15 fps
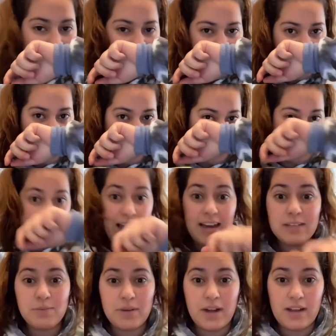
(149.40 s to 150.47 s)
And
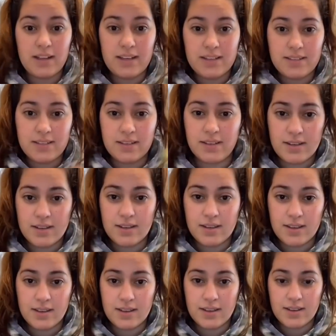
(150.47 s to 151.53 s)
last but not least,
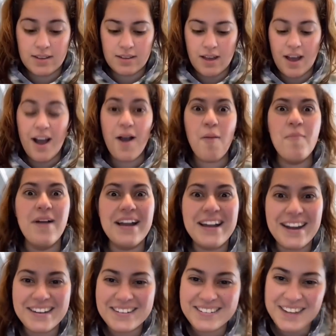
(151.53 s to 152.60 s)
oh my
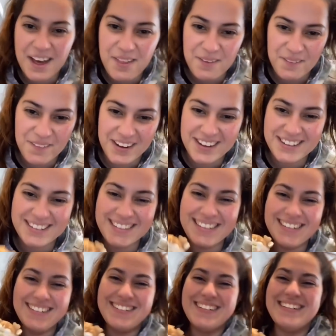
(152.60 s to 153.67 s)
God, another one.
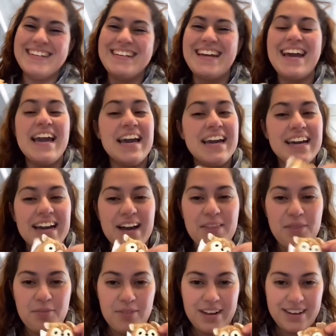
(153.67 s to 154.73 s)
Got
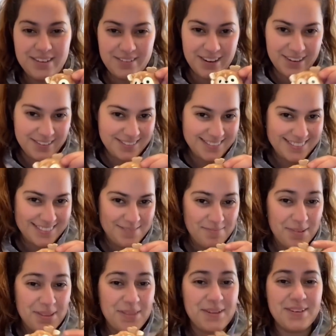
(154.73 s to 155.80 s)
three in a row,
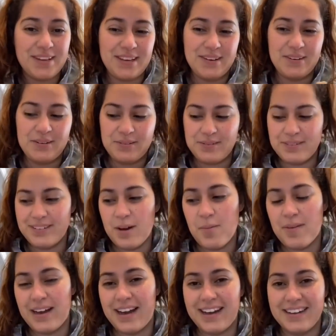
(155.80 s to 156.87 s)
but they're cute. Oh
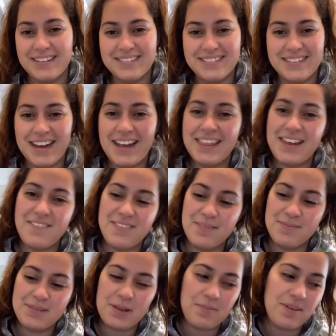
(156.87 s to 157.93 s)
my God, I love them
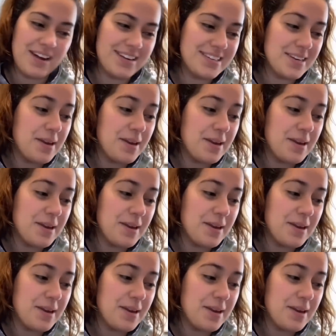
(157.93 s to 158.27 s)
so much.